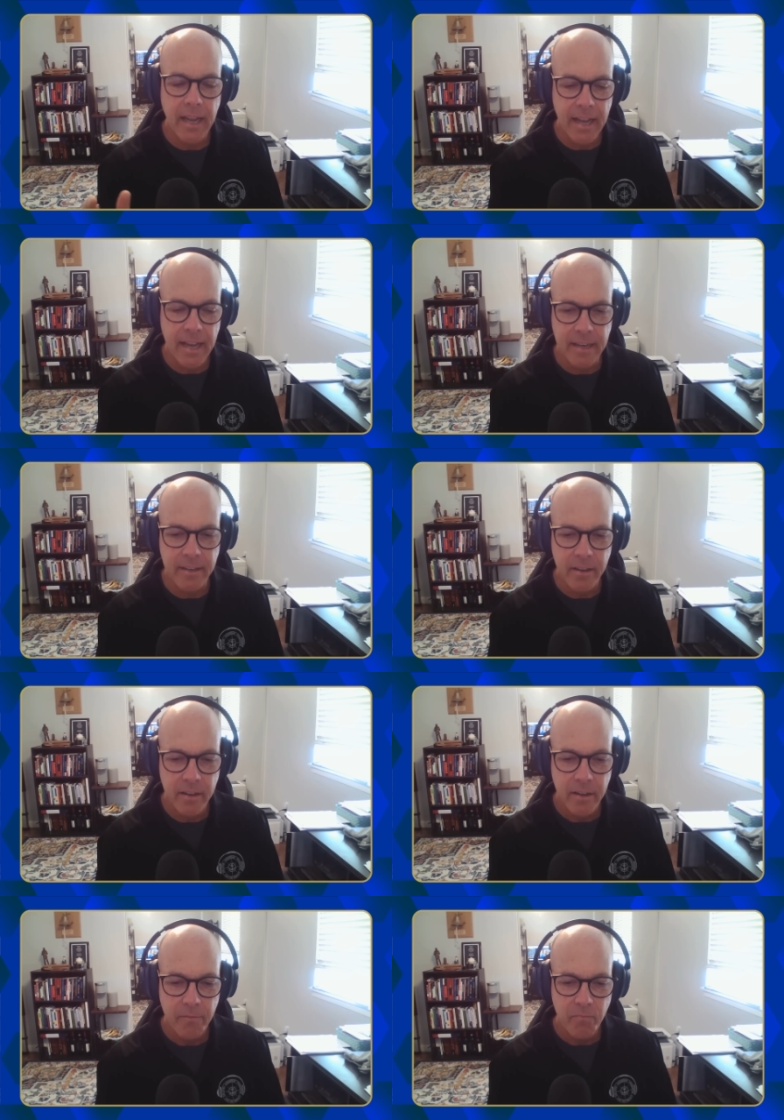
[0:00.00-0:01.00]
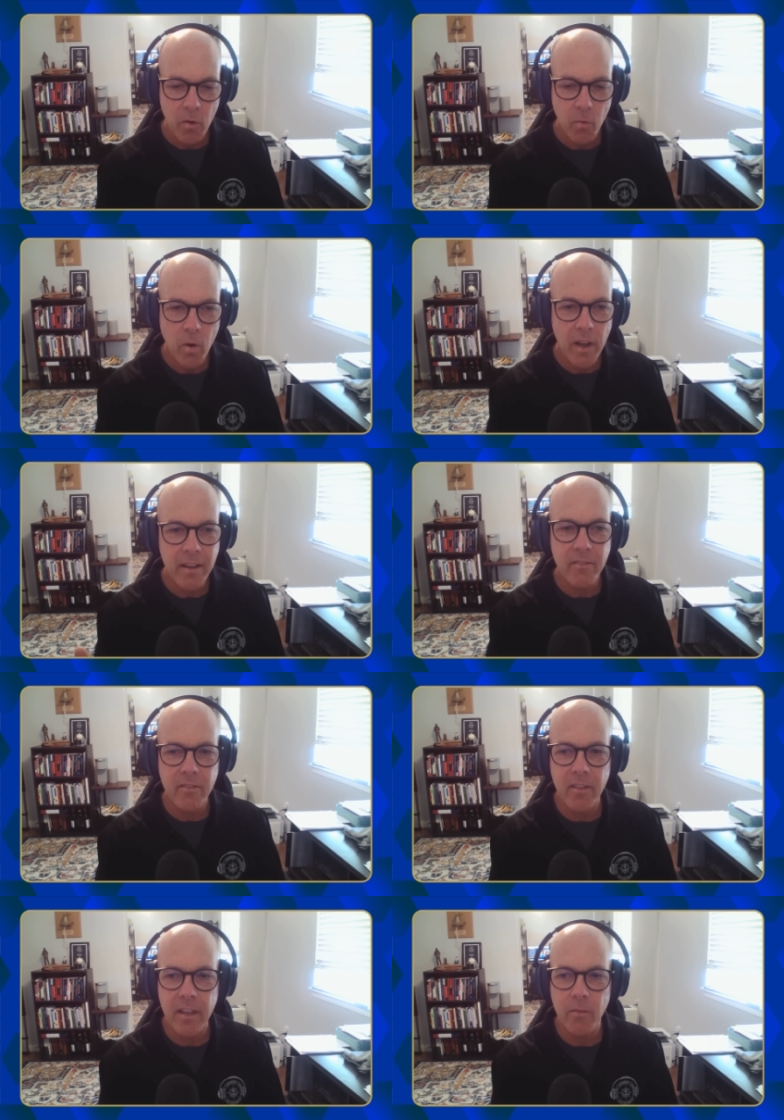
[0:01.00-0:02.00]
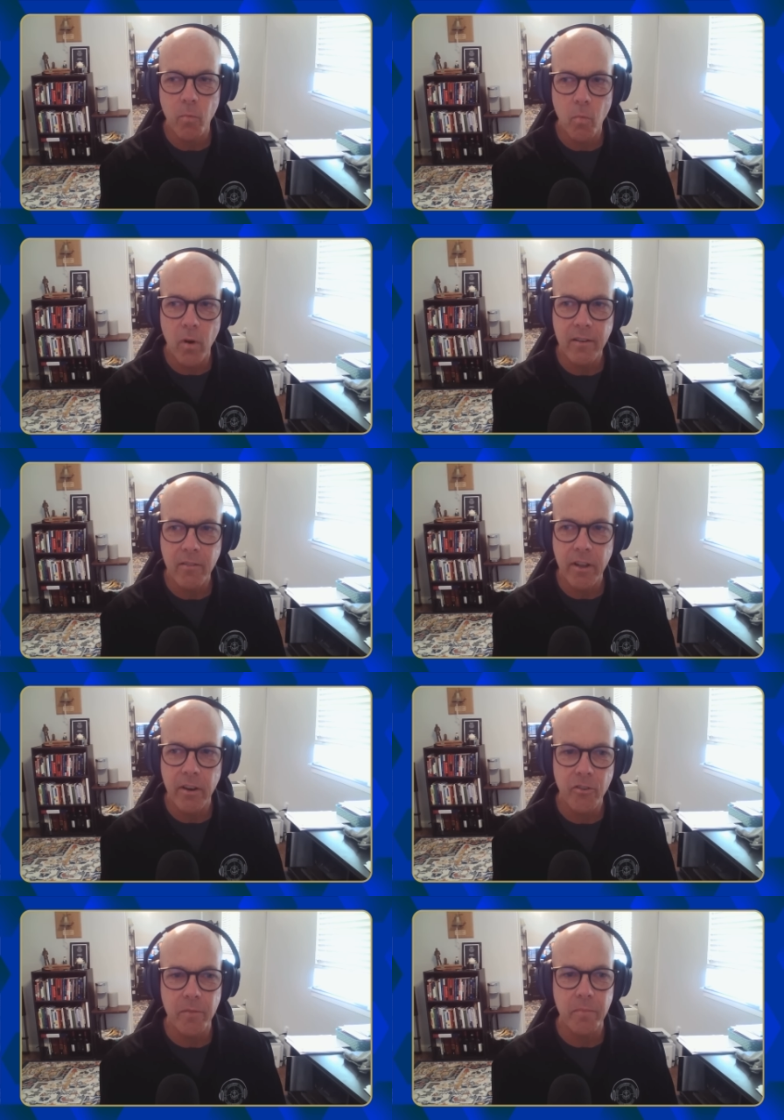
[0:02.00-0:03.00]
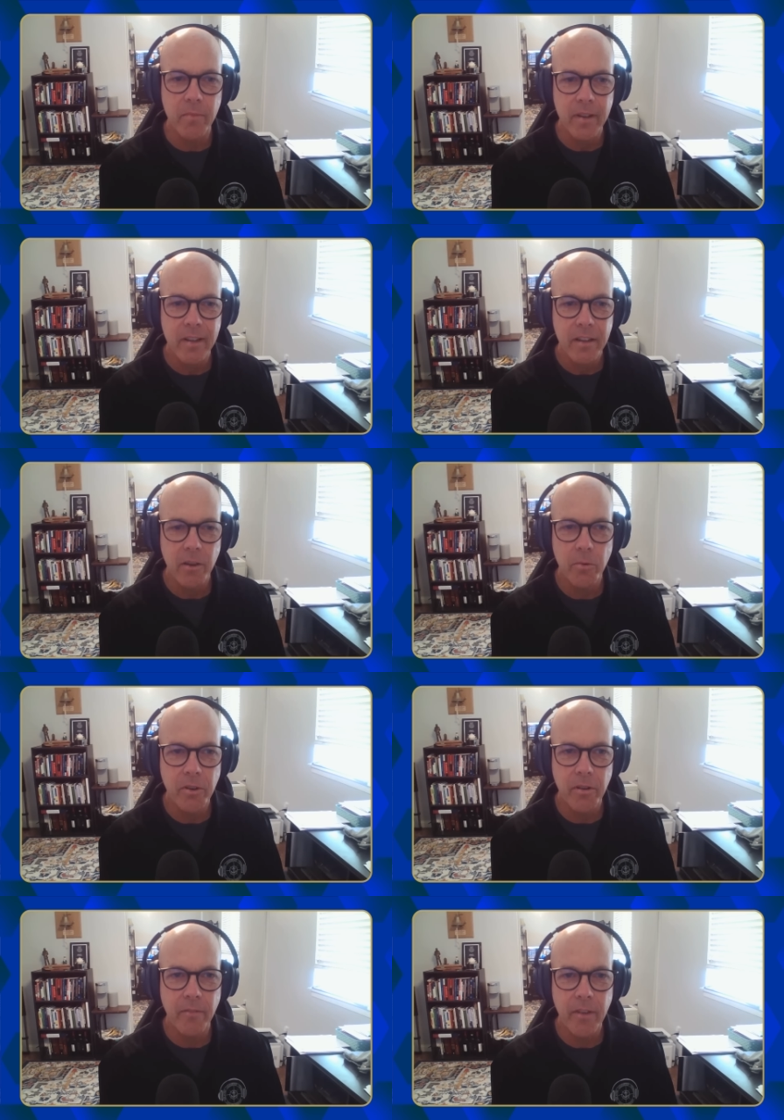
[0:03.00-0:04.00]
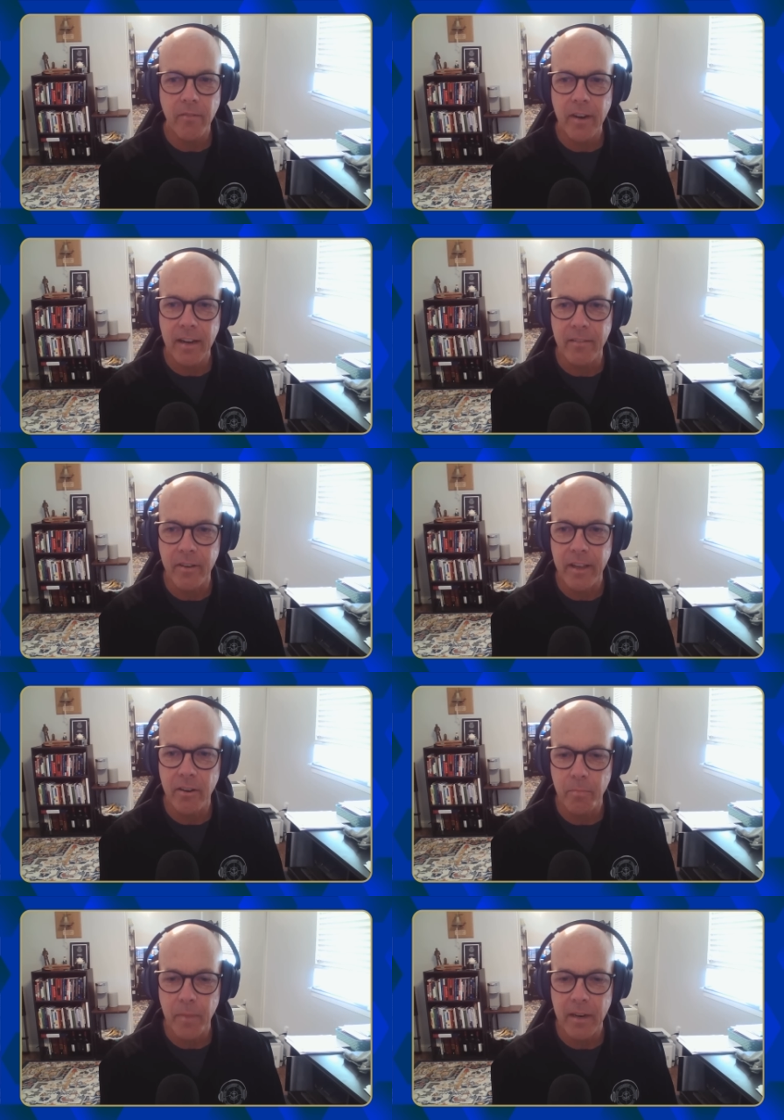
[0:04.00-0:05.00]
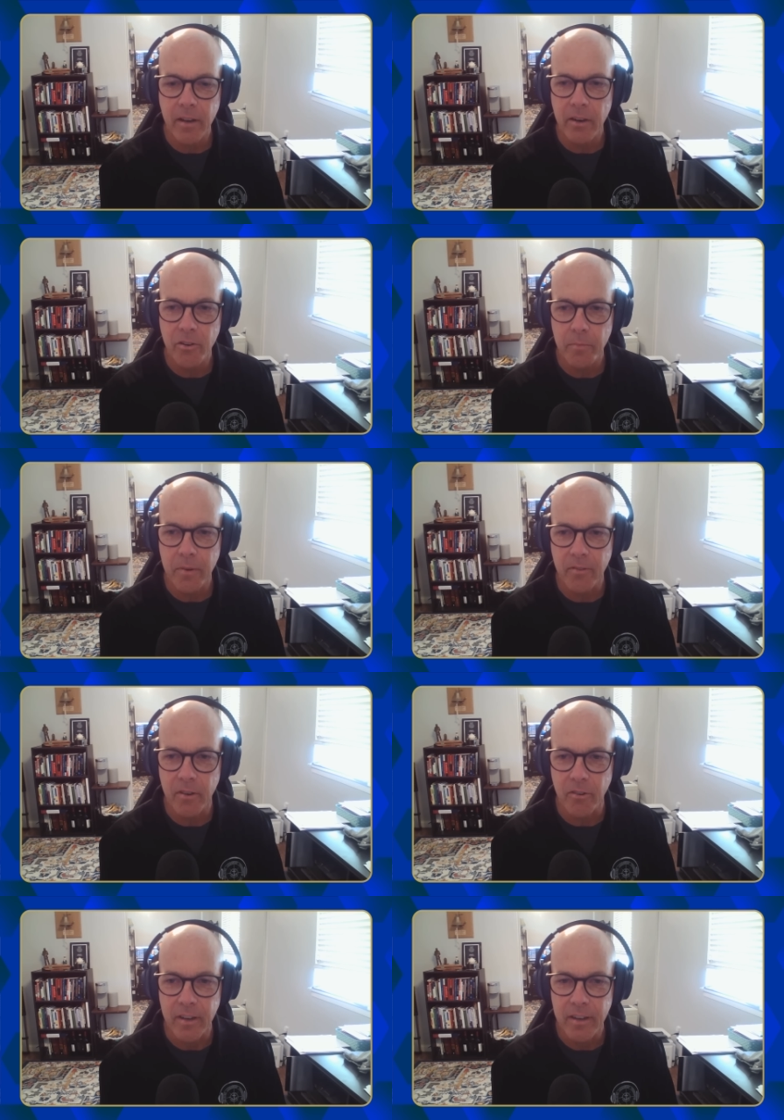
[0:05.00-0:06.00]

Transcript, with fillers: And what is the one leadership, you know, have you ever had made a leadership decision